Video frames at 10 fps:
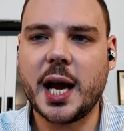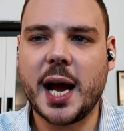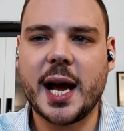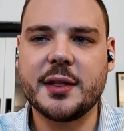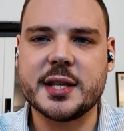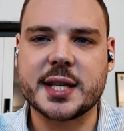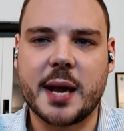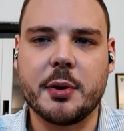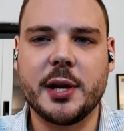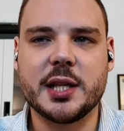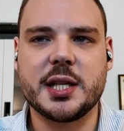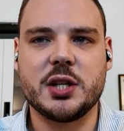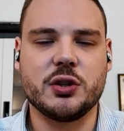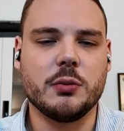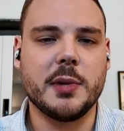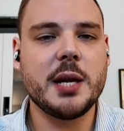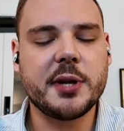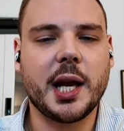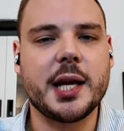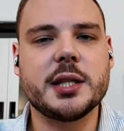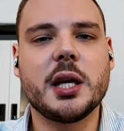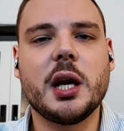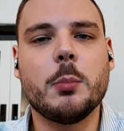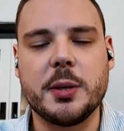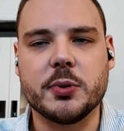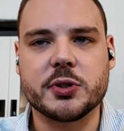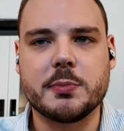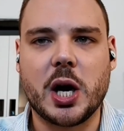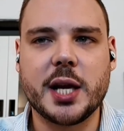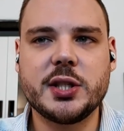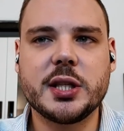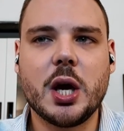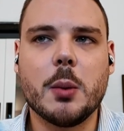had this capability to manipulate people's minds,